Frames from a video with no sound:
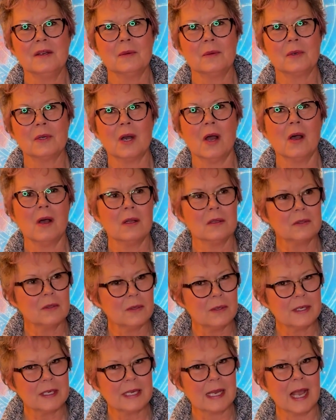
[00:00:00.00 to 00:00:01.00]
We're all
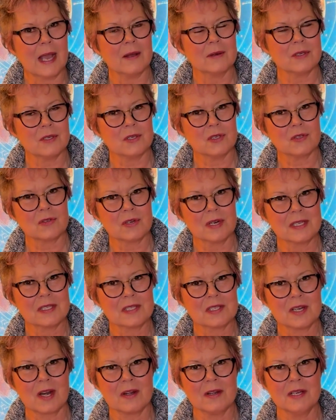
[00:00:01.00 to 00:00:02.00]
learning how to
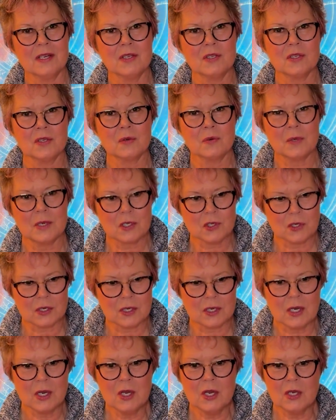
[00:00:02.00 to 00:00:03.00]
trust our
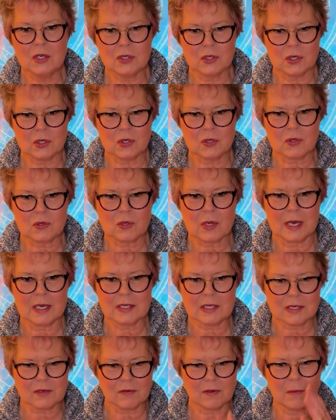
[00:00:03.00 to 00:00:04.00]
intuition, to
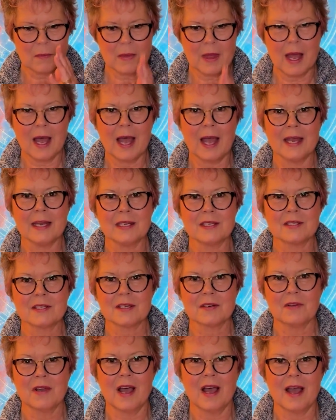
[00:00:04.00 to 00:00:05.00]
trust from the highest
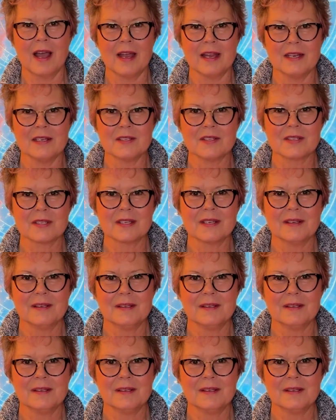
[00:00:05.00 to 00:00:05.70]
of highs.